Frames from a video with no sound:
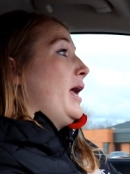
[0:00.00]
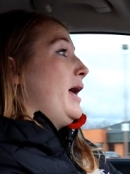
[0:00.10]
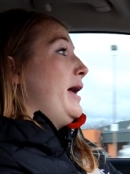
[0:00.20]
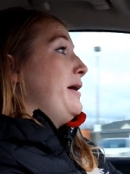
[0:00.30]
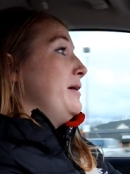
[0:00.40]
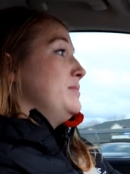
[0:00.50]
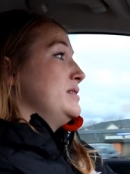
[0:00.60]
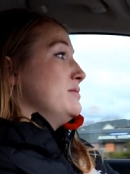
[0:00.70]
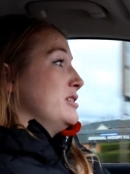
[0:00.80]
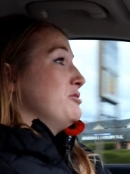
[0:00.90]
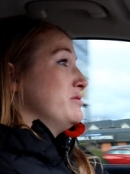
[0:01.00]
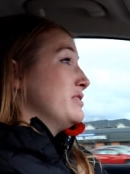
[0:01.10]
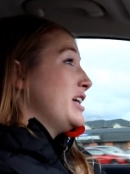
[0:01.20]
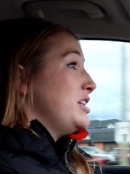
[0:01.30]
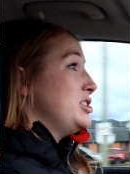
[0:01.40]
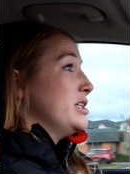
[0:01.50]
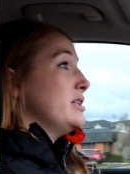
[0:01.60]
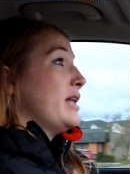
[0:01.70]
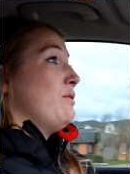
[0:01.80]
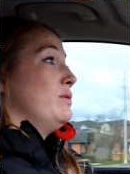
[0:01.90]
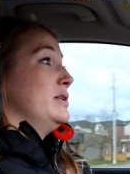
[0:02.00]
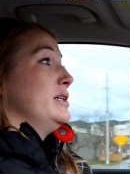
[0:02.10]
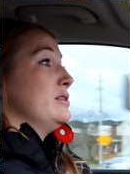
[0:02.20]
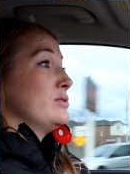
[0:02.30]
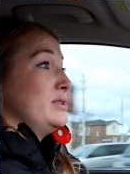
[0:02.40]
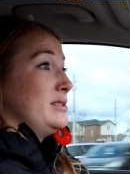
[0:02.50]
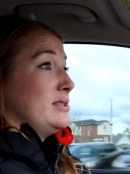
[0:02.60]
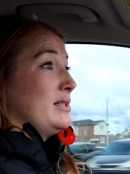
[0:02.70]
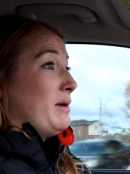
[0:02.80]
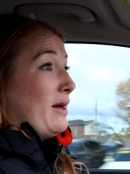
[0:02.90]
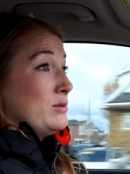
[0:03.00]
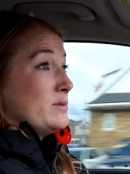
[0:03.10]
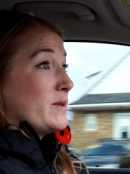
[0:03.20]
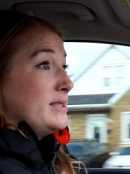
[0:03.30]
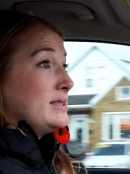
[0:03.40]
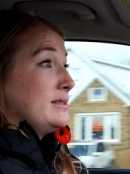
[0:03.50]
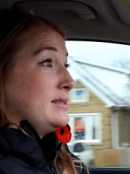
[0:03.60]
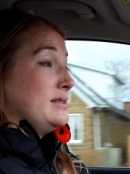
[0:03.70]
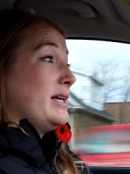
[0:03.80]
Um, some gentrification that will increase the house prices and